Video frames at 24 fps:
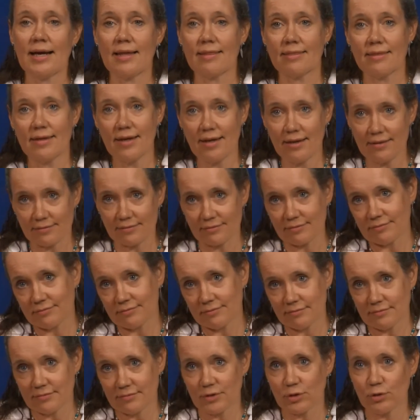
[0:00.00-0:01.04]
And then
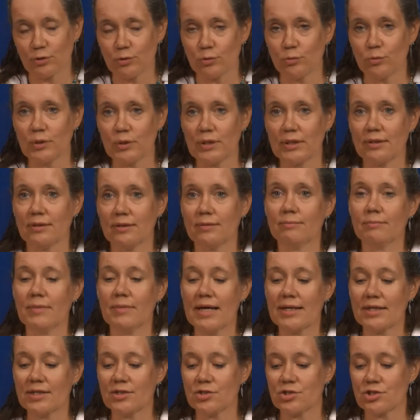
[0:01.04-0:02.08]
you will
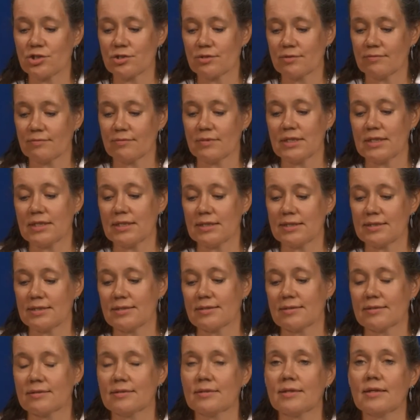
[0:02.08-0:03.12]
manage
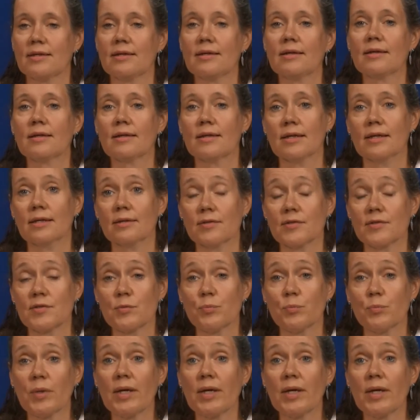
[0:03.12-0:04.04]
these things.